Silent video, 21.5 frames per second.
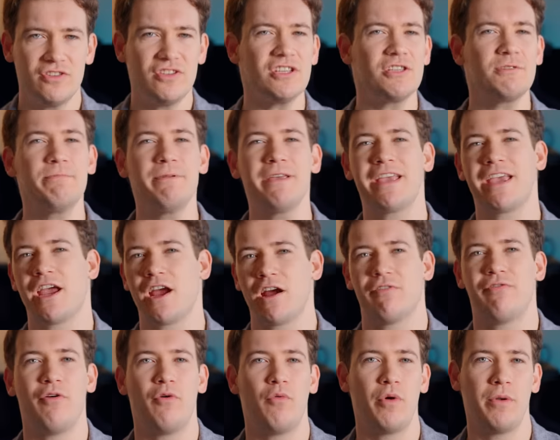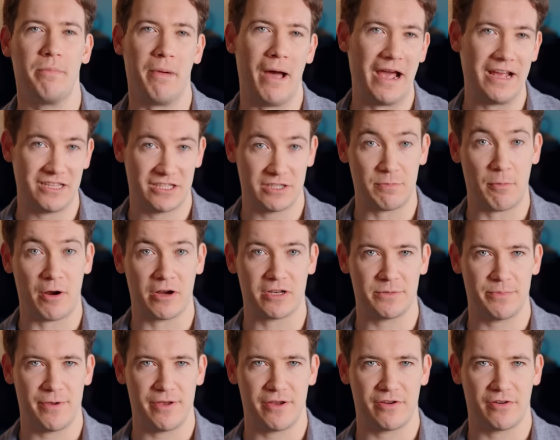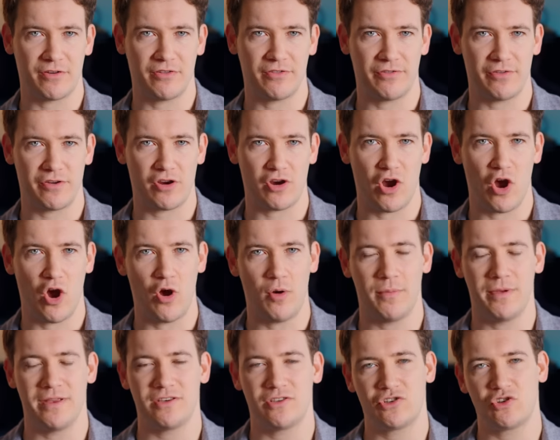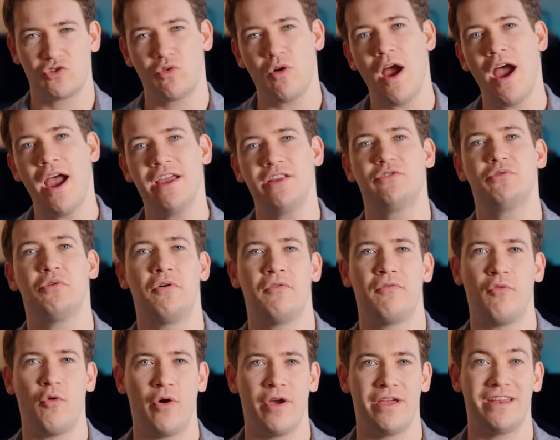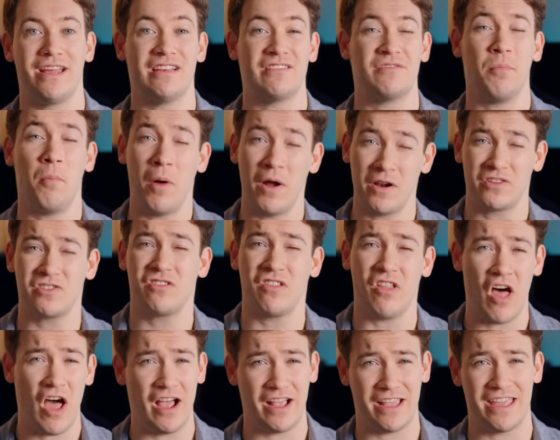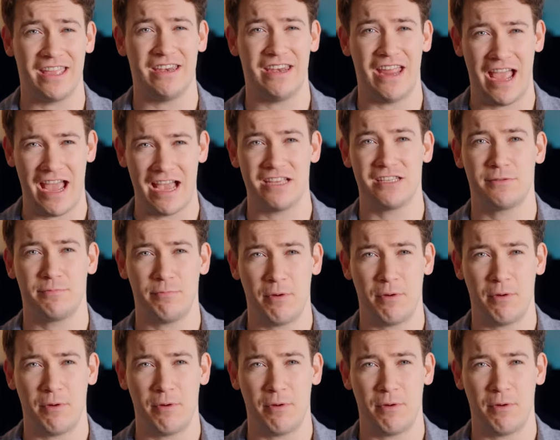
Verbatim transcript: just be careful when buying smart speakers for your home and try to avoid as much lock in as